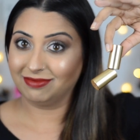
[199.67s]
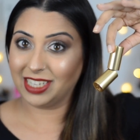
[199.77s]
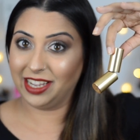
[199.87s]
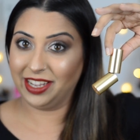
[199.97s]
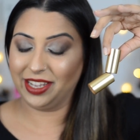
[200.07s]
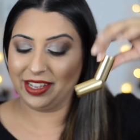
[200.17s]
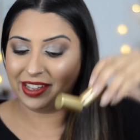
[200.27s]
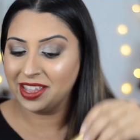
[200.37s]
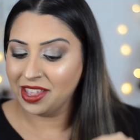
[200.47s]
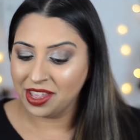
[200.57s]

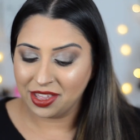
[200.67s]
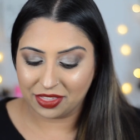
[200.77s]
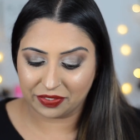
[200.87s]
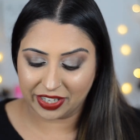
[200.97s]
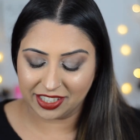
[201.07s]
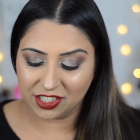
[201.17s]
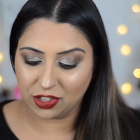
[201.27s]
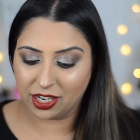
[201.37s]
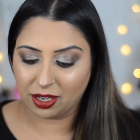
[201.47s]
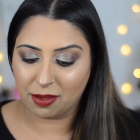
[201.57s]
they're very
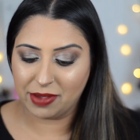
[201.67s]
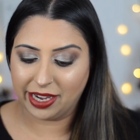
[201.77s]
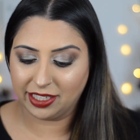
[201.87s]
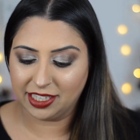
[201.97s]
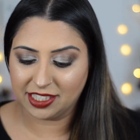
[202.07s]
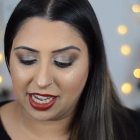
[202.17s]
strong magnets.